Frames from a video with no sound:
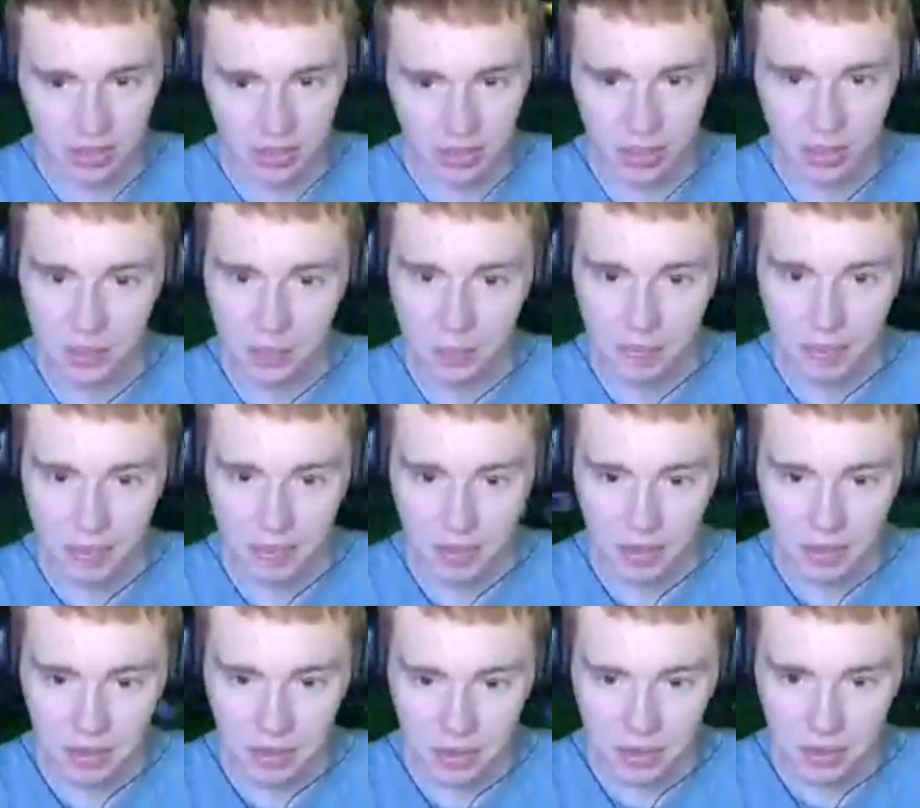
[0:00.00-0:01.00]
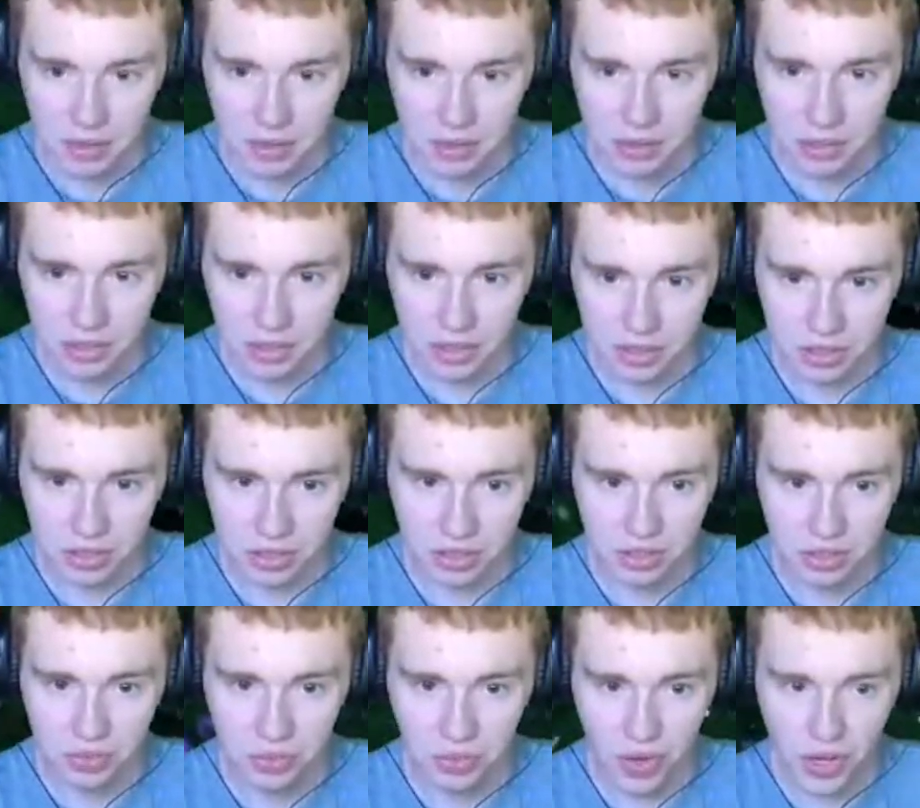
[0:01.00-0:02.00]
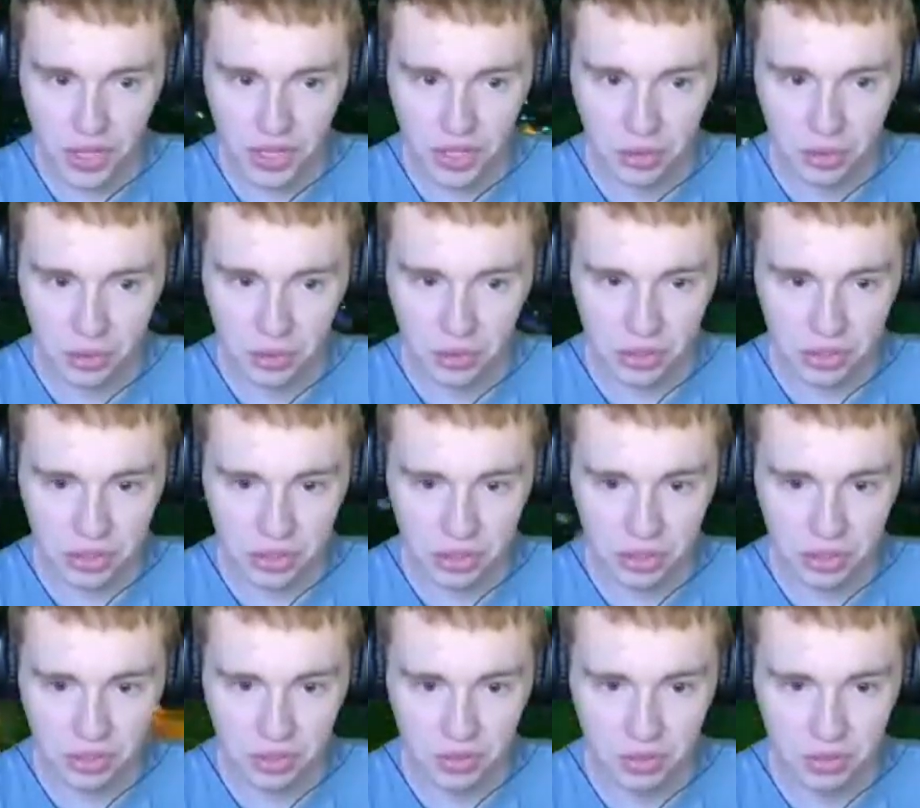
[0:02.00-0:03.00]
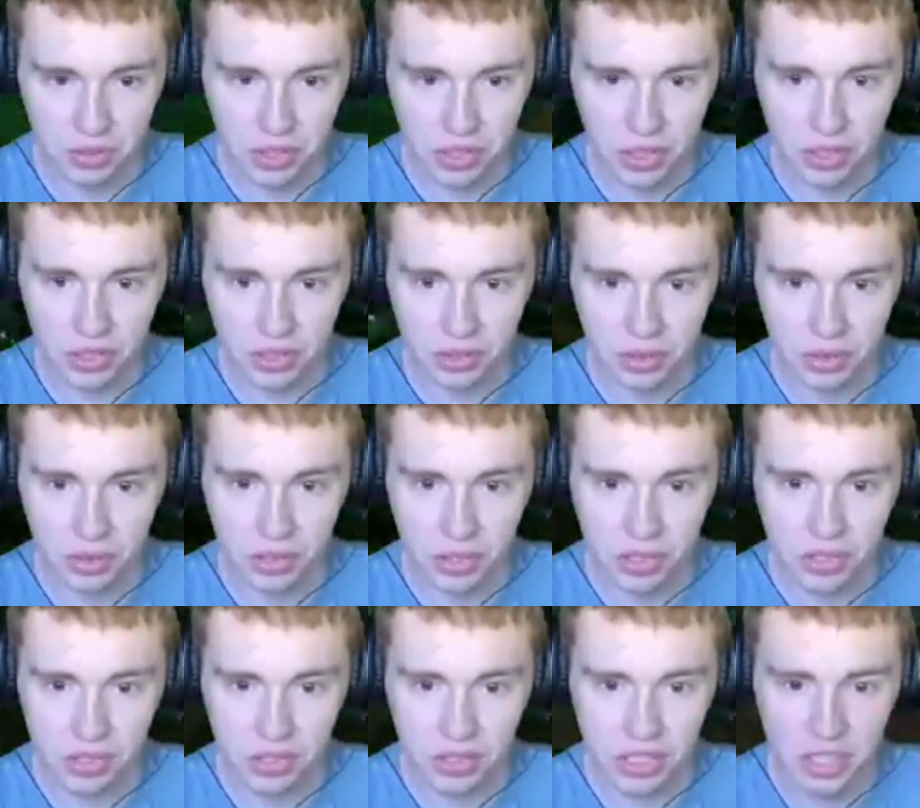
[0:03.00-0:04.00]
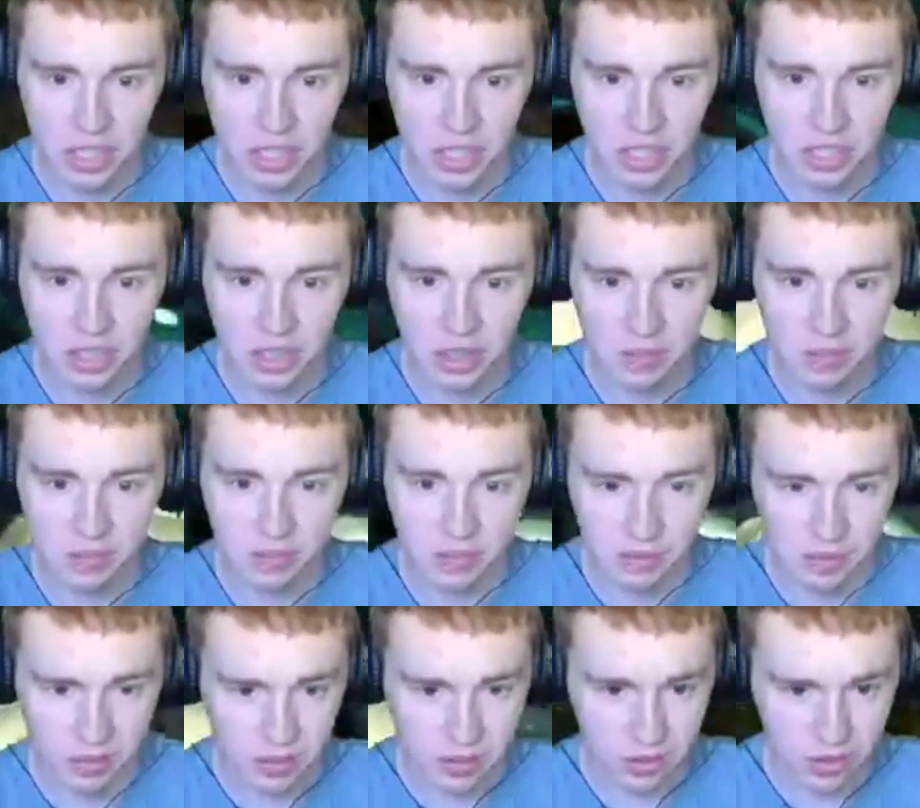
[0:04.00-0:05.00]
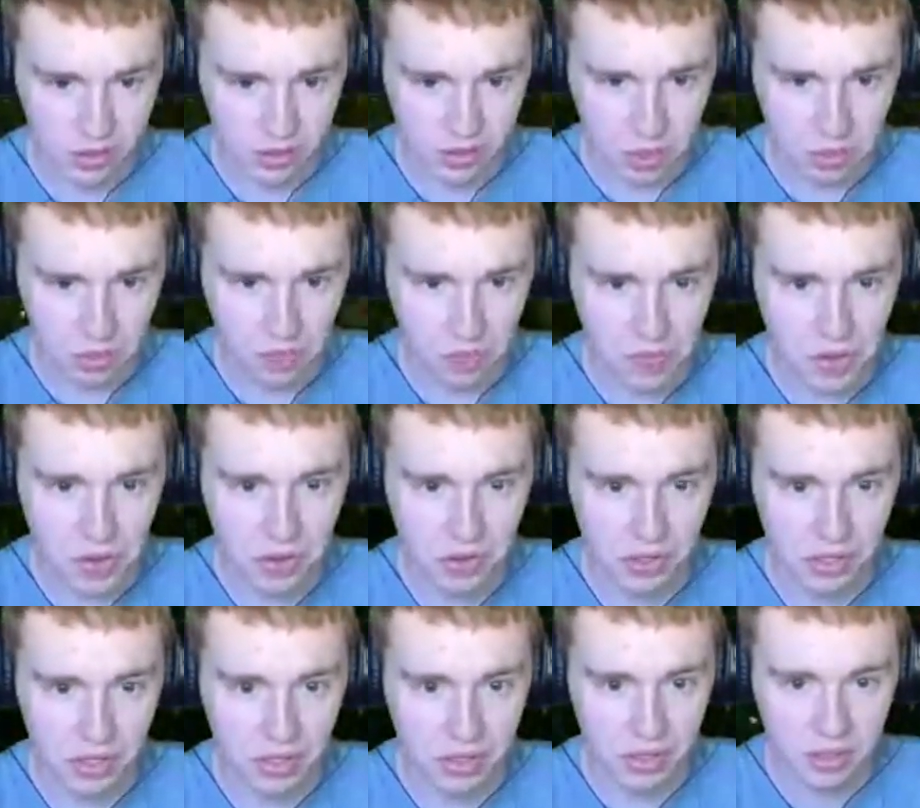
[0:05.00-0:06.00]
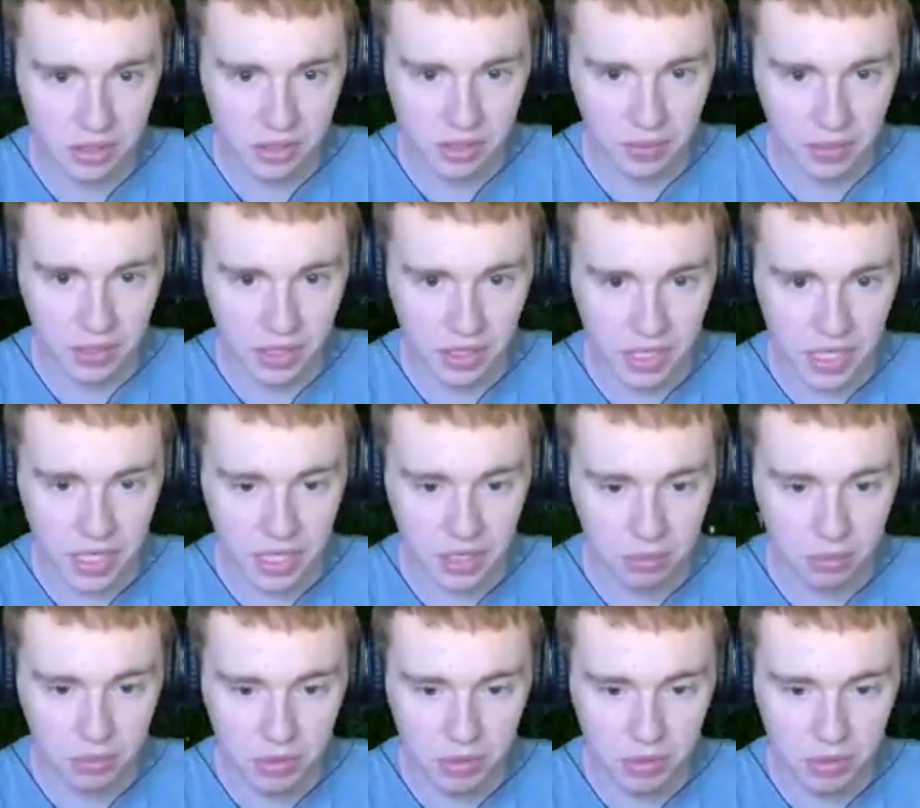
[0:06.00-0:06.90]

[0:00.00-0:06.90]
here. Good. Very good. Very good indeed. Grab a few of these, because I'm going to need them.